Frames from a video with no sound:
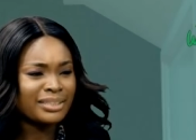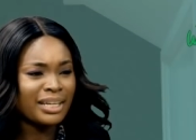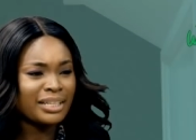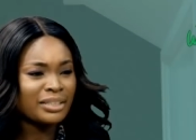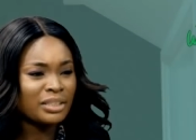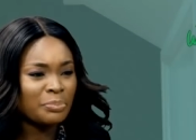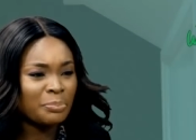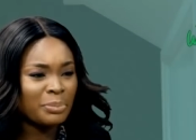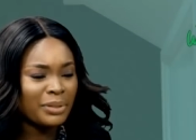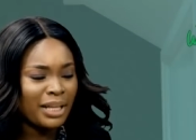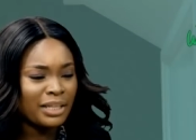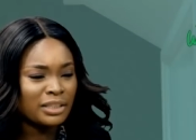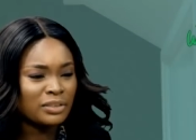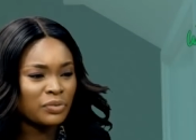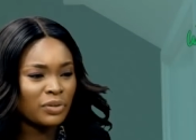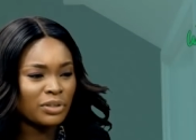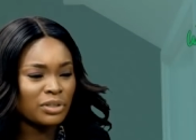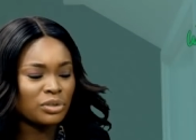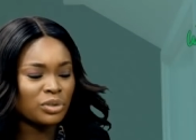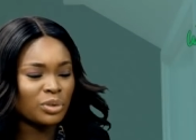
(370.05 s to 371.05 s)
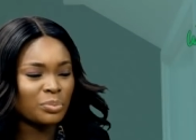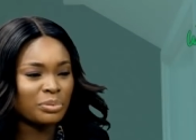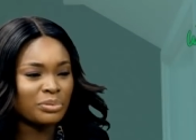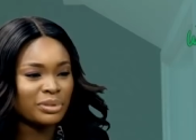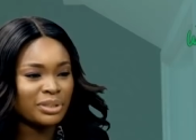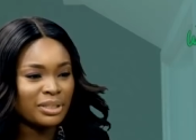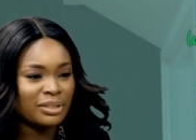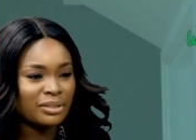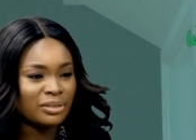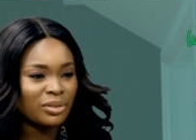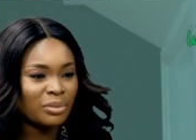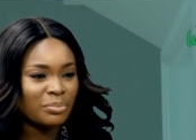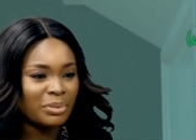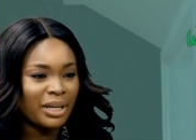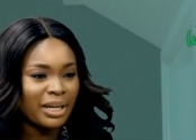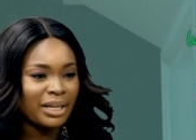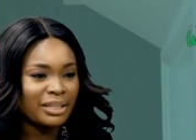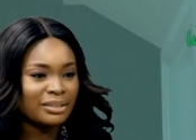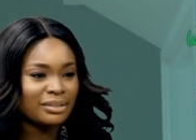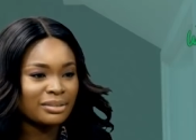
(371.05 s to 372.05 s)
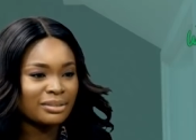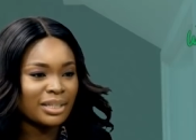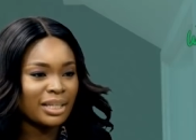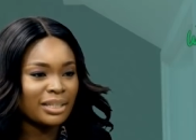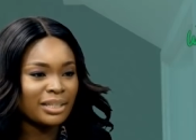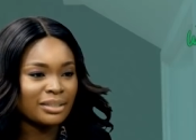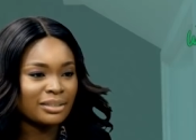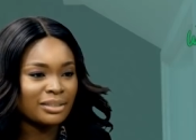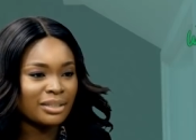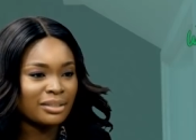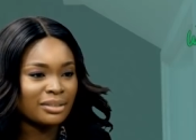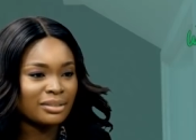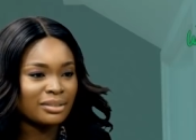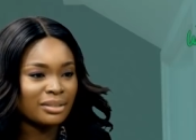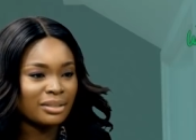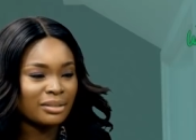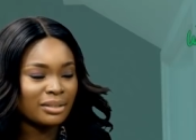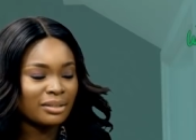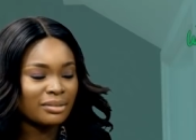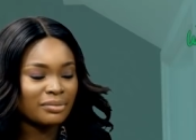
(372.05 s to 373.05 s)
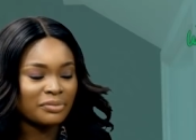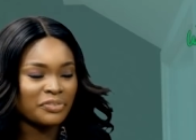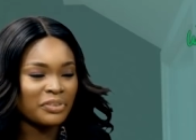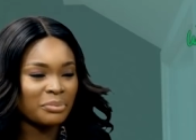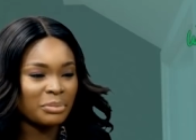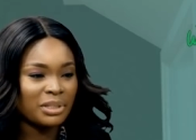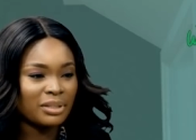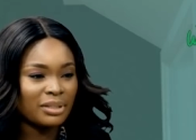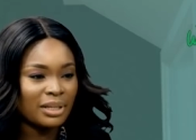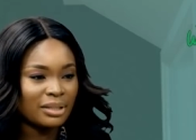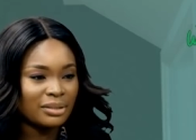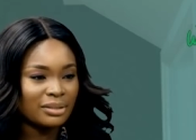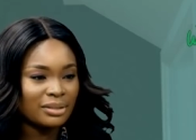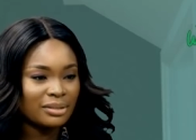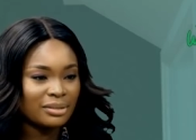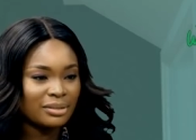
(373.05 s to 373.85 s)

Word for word: any plans for you to put in some kind talented female artist?